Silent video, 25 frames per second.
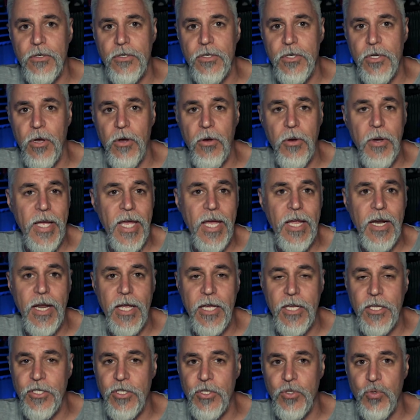So again, I
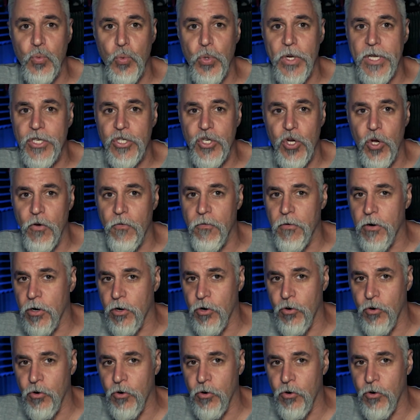could just reach over,